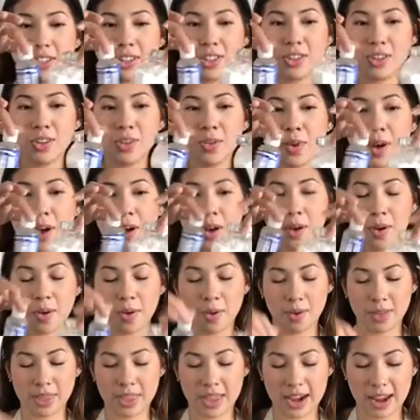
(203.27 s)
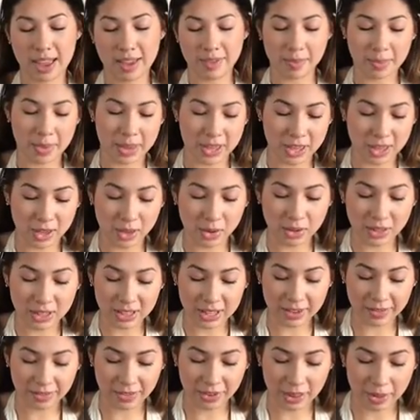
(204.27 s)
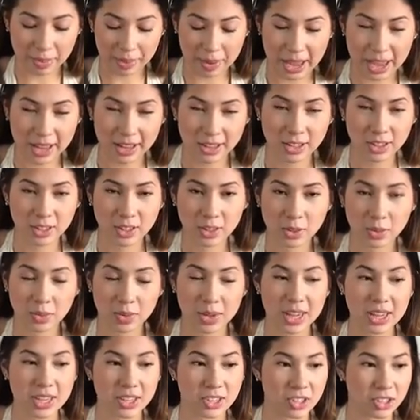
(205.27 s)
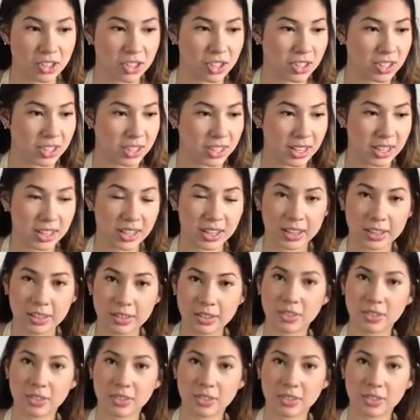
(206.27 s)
duo that I've been using for the past 2 weeks just to